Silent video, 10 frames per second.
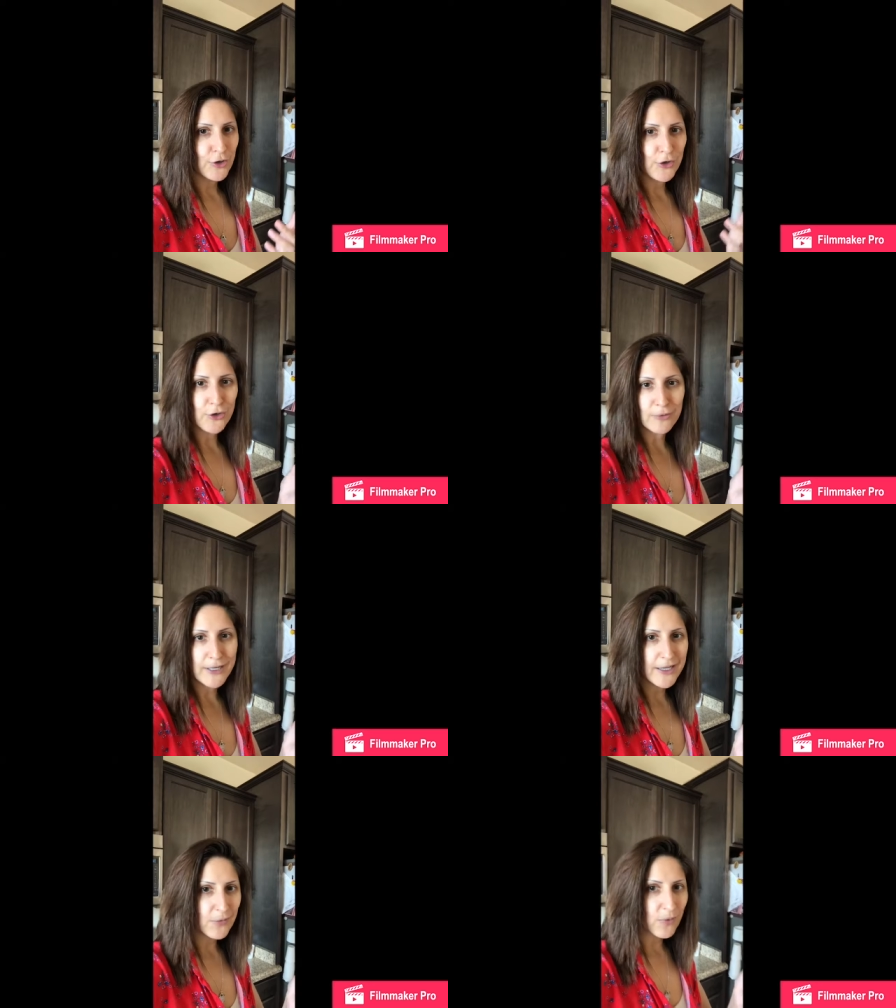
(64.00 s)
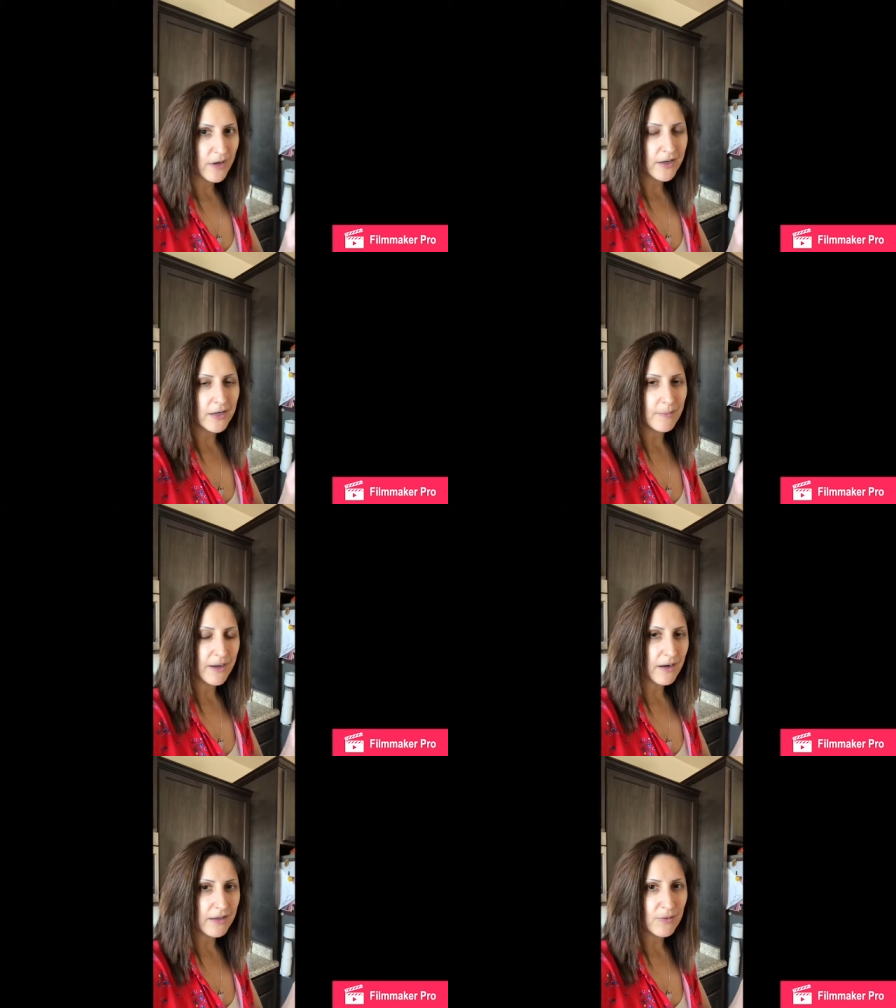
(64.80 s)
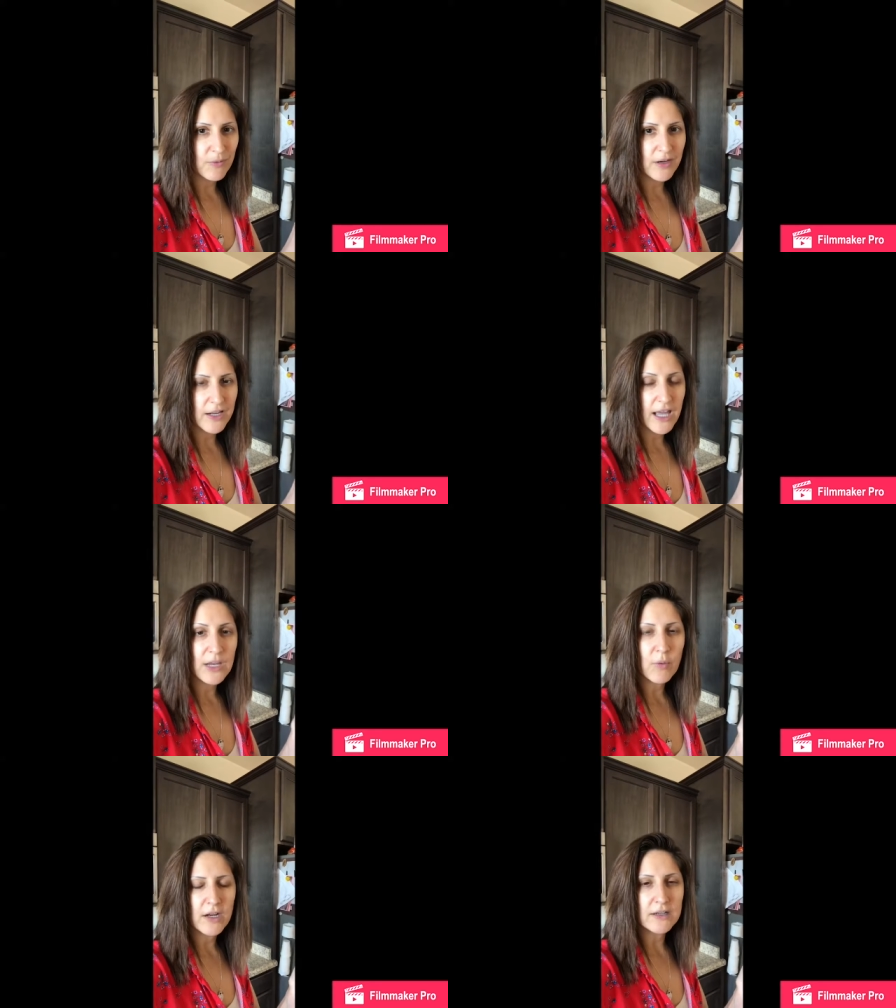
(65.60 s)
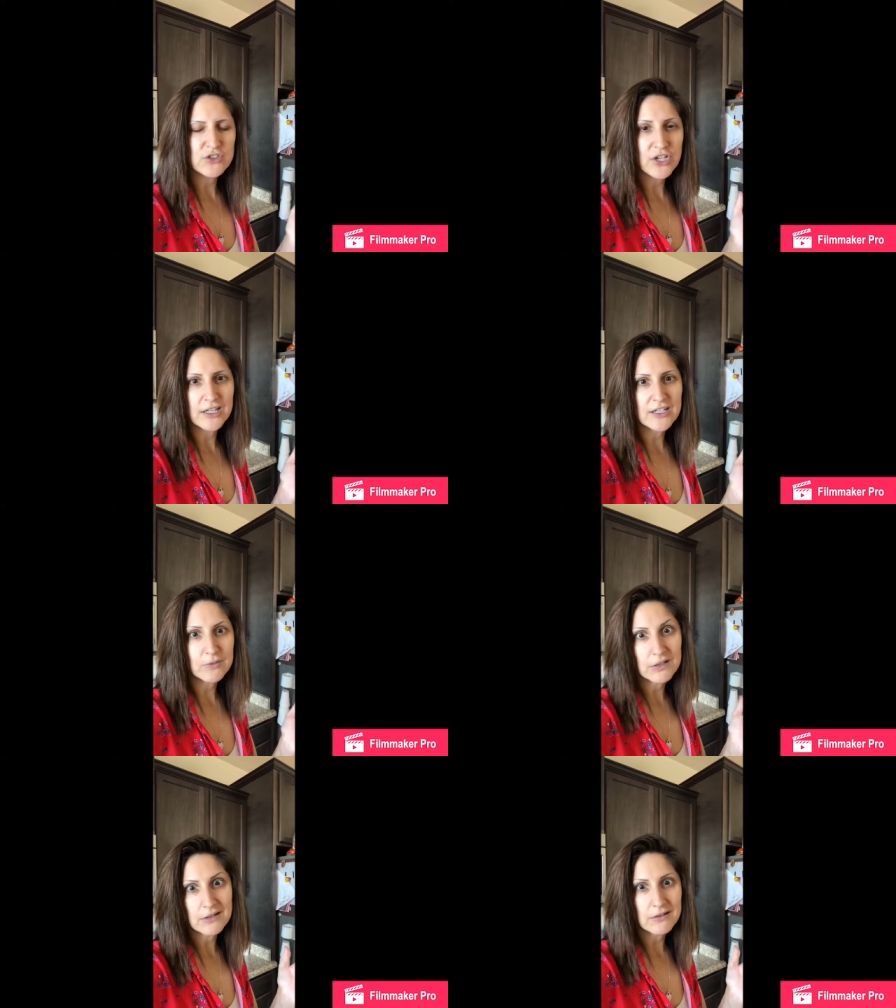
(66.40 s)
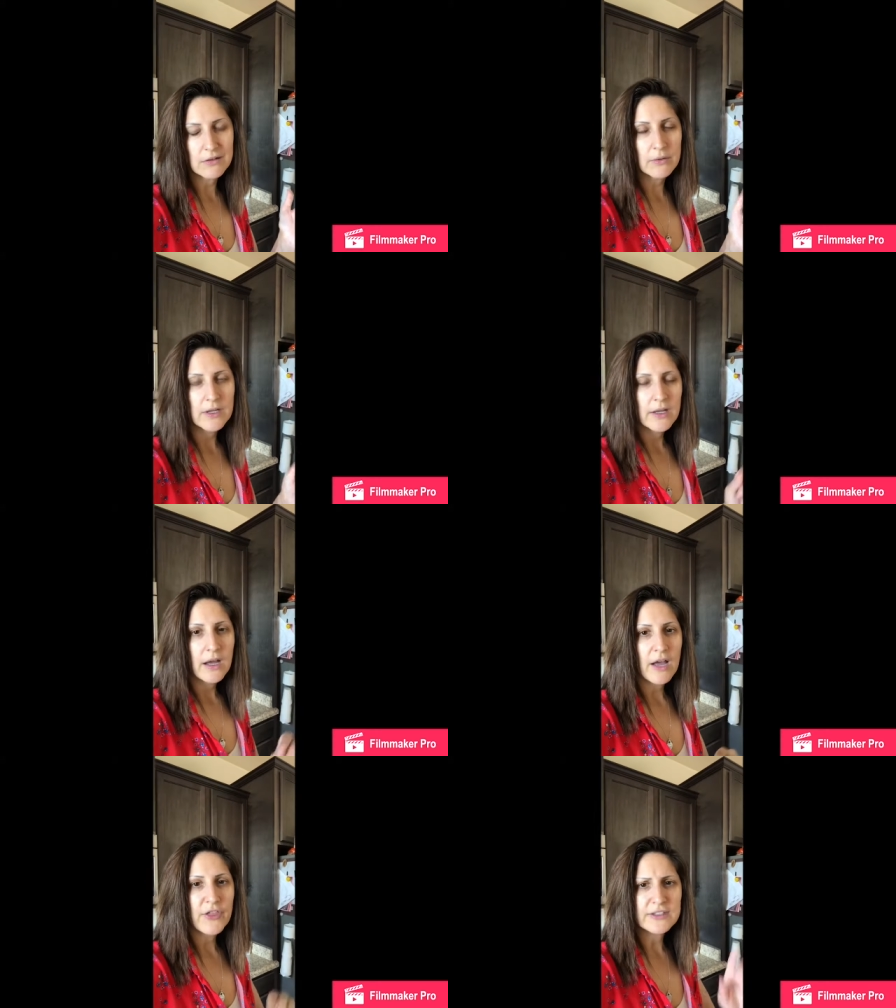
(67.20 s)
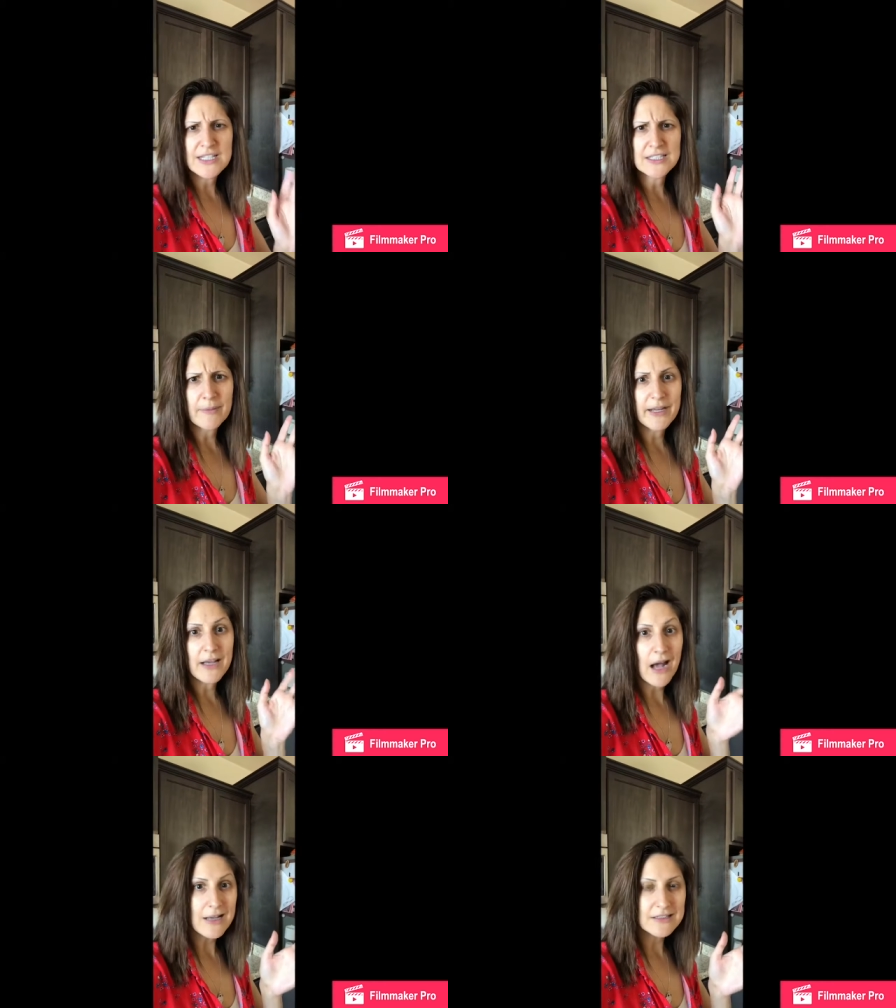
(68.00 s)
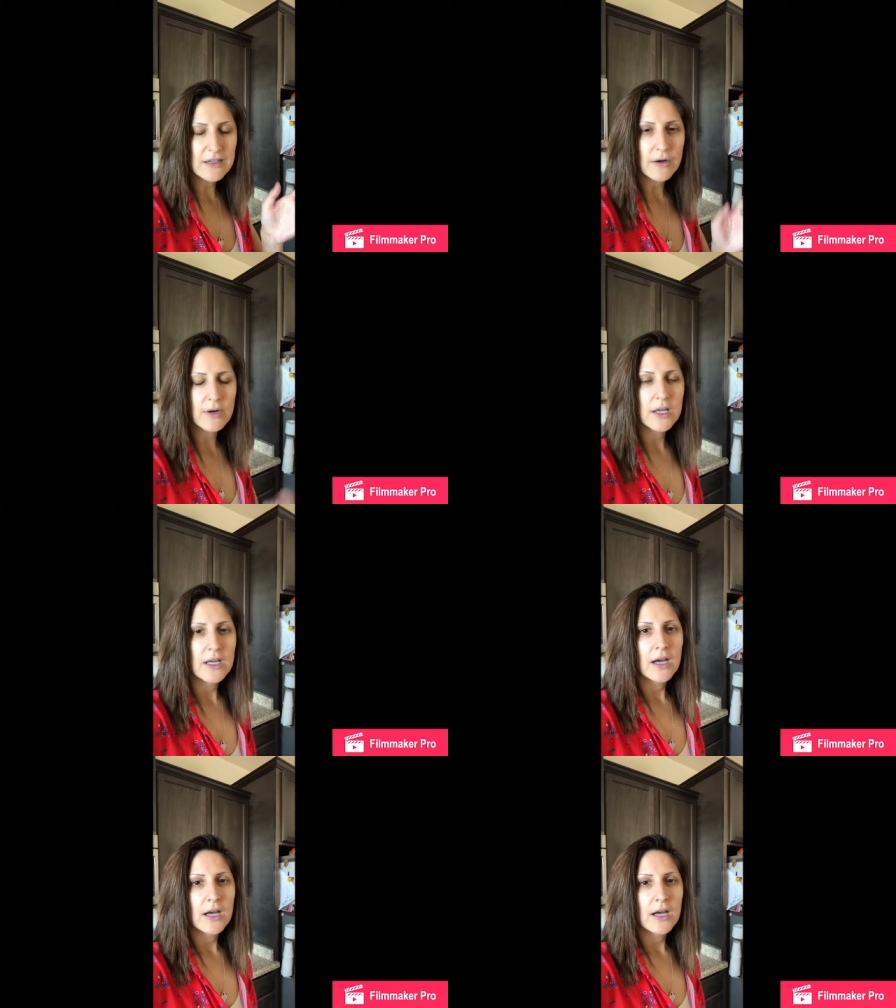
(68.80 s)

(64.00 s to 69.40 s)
you know, Korean one, an American one, anyone, Chinese one, I don't know. I think they sell them at Costco.